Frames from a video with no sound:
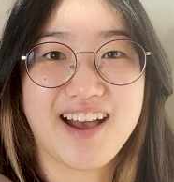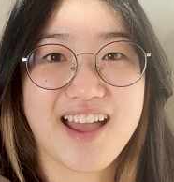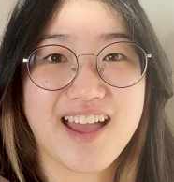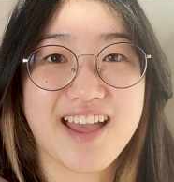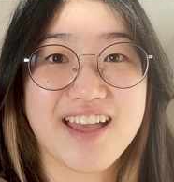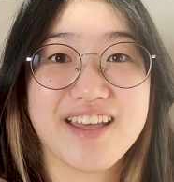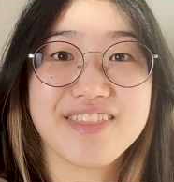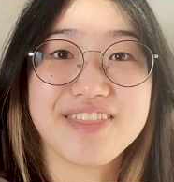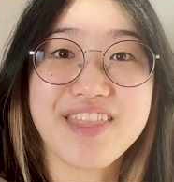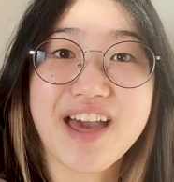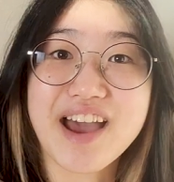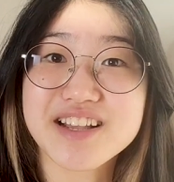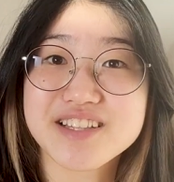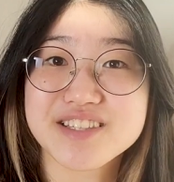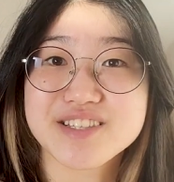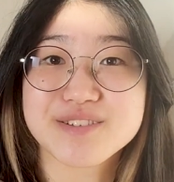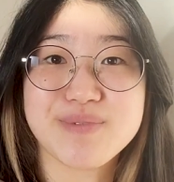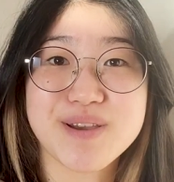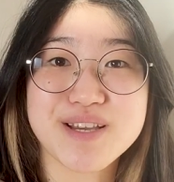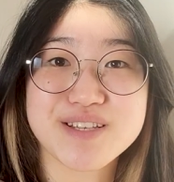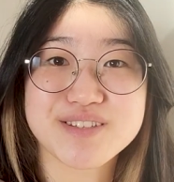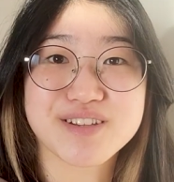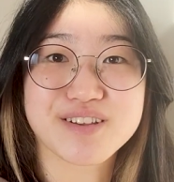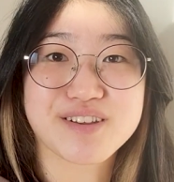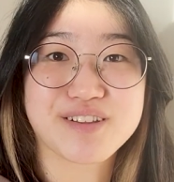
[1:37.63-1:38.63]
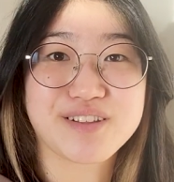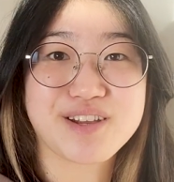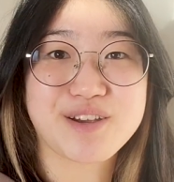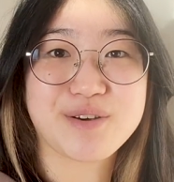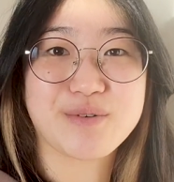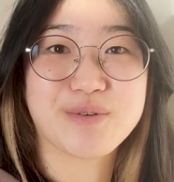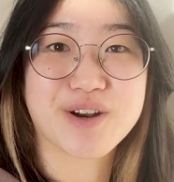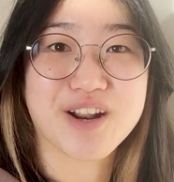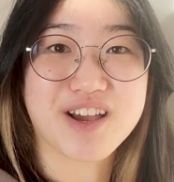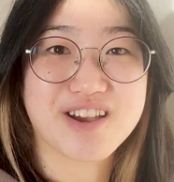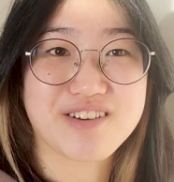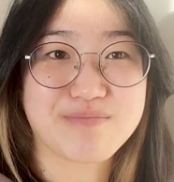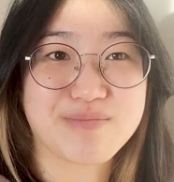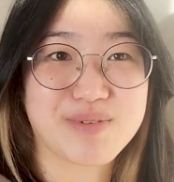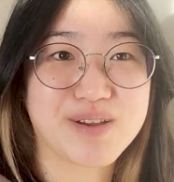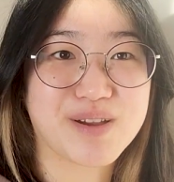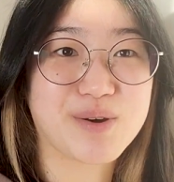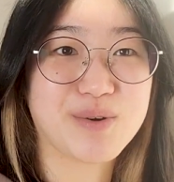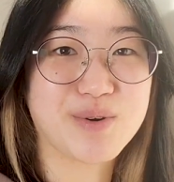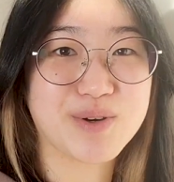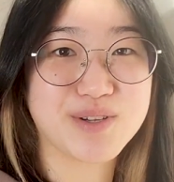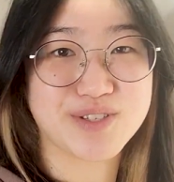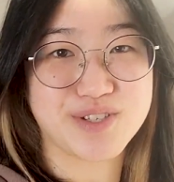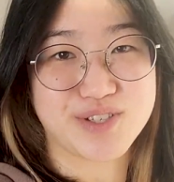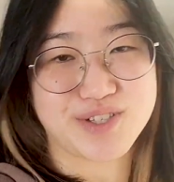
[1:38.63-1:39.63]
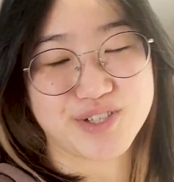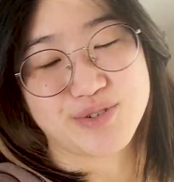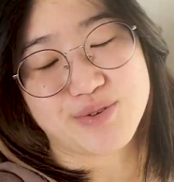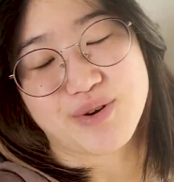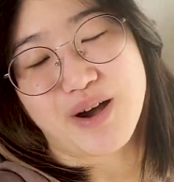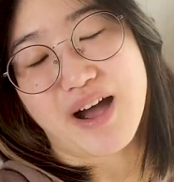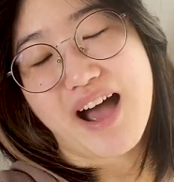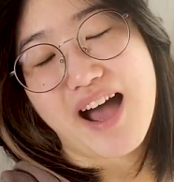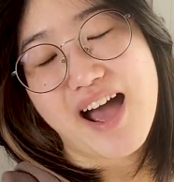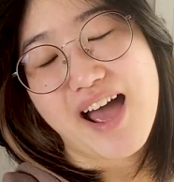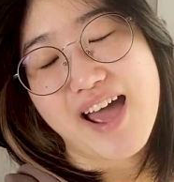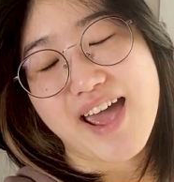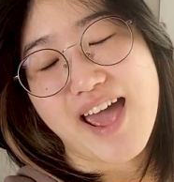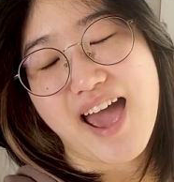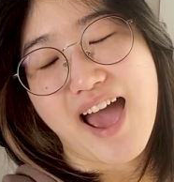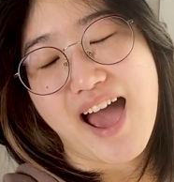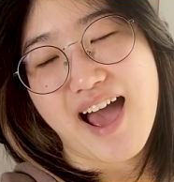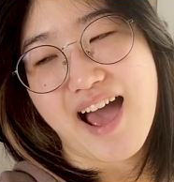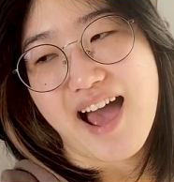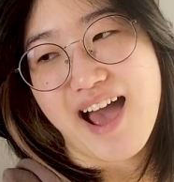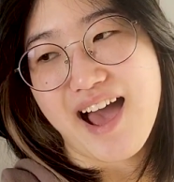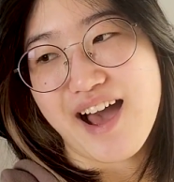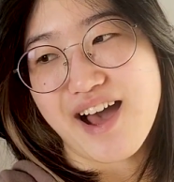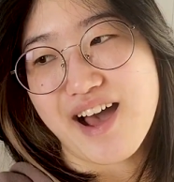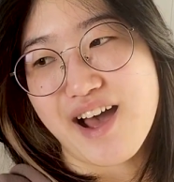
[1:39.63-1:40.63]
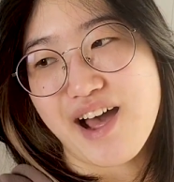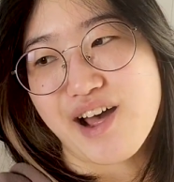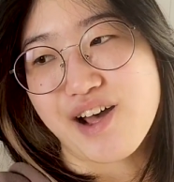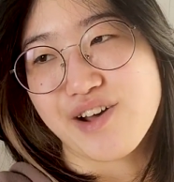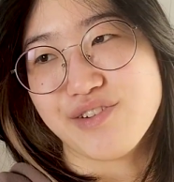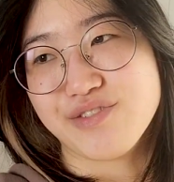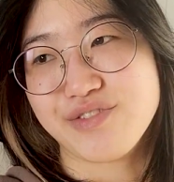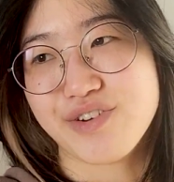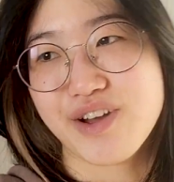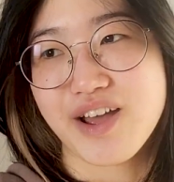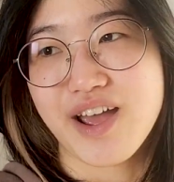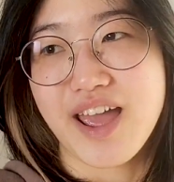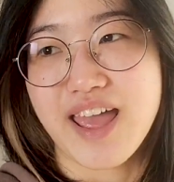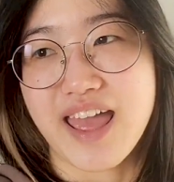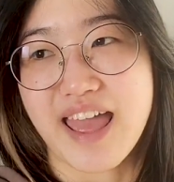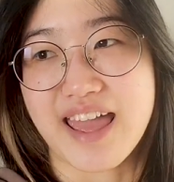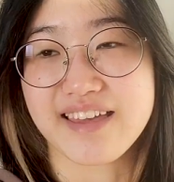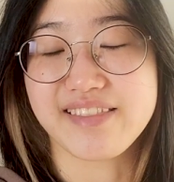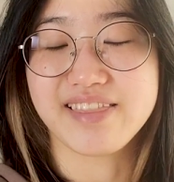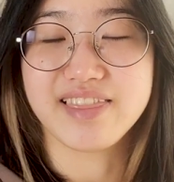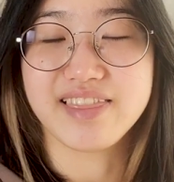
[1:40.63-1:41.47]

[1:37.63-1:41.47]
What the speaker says: And that's basically what I've been going to do. I have a